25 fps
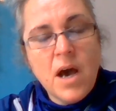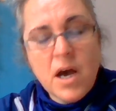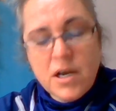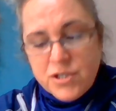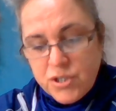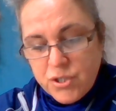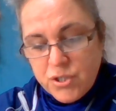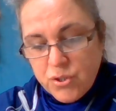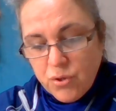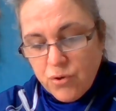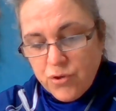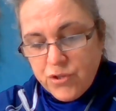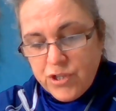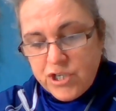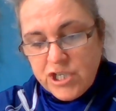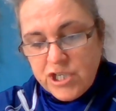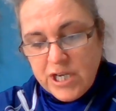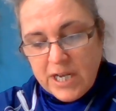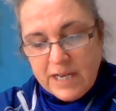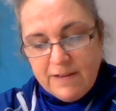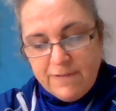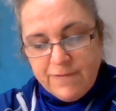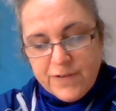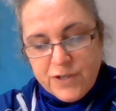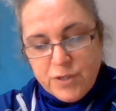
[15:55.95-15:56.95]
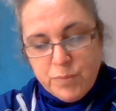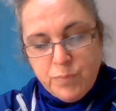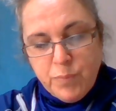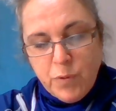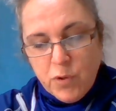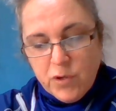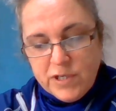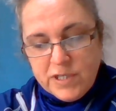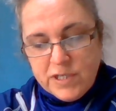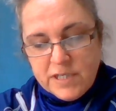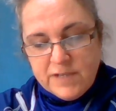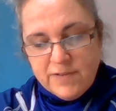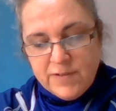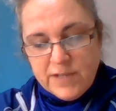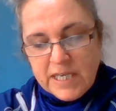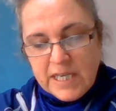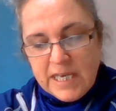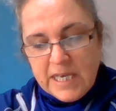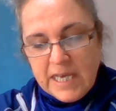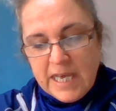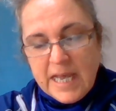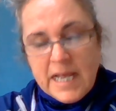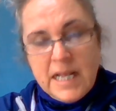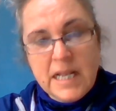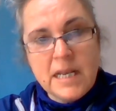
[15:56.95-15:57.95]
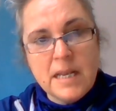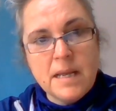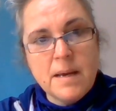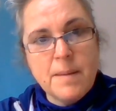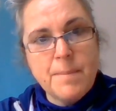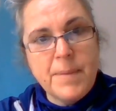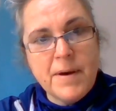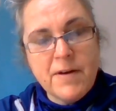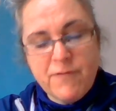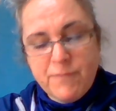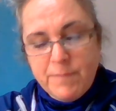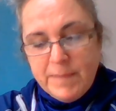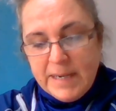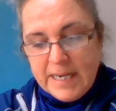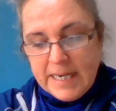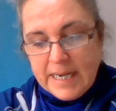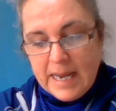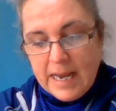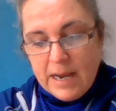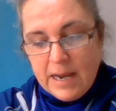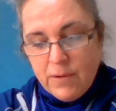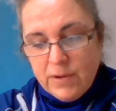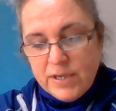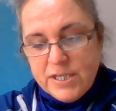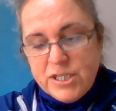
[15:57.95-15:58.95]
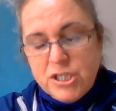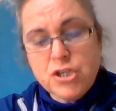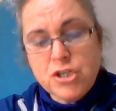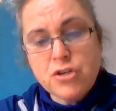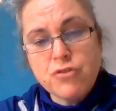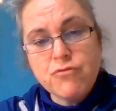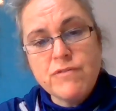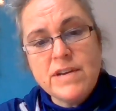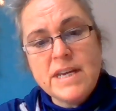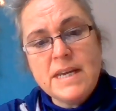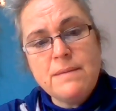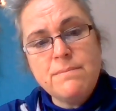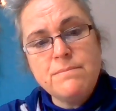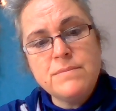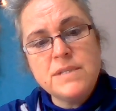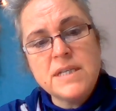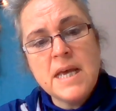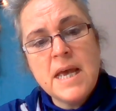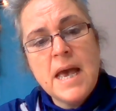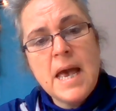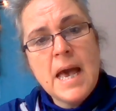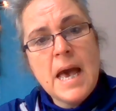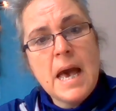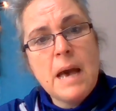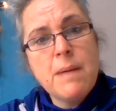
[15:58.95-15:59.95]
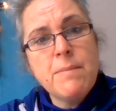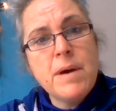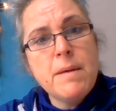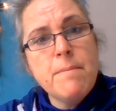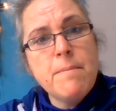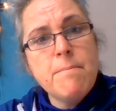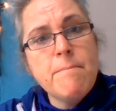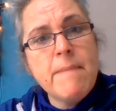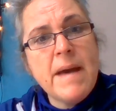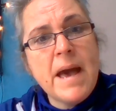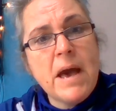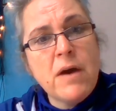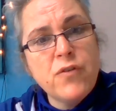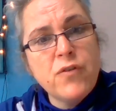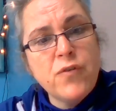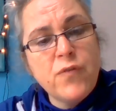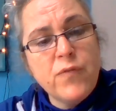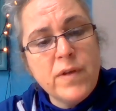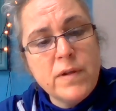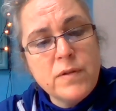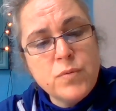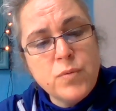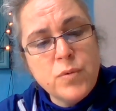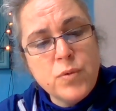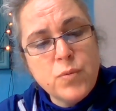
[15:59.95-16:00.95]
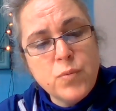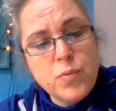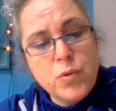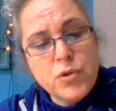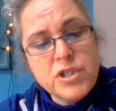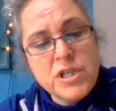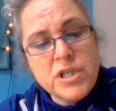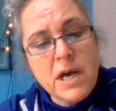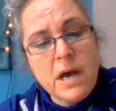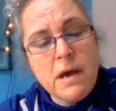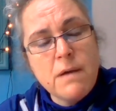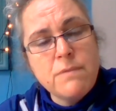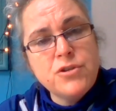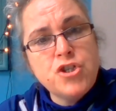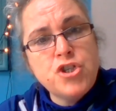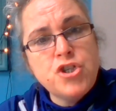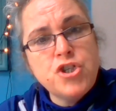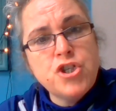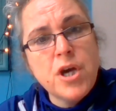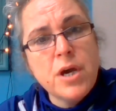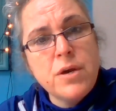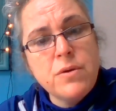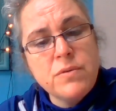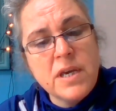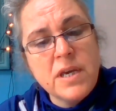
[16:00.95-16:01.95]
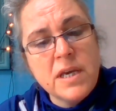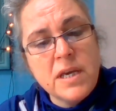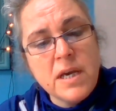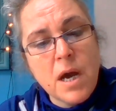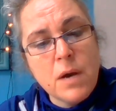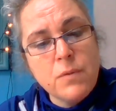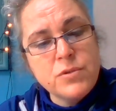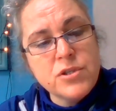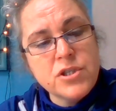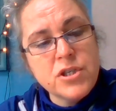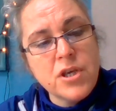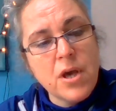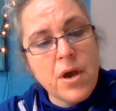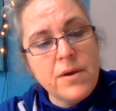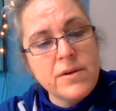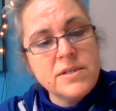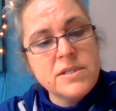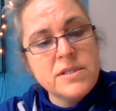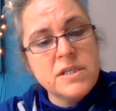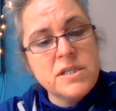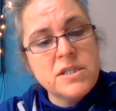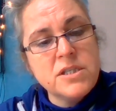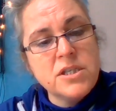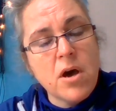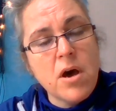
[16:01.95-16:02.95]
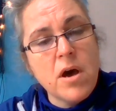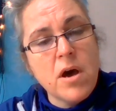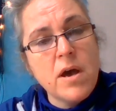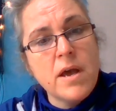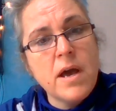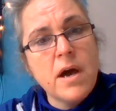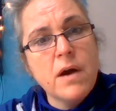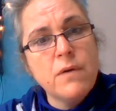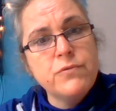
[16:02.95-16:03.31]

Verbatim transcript: I saw the jellyfish poised for the kill above me now. I screamed and my mouth filled with water. I was choking. I was going to die.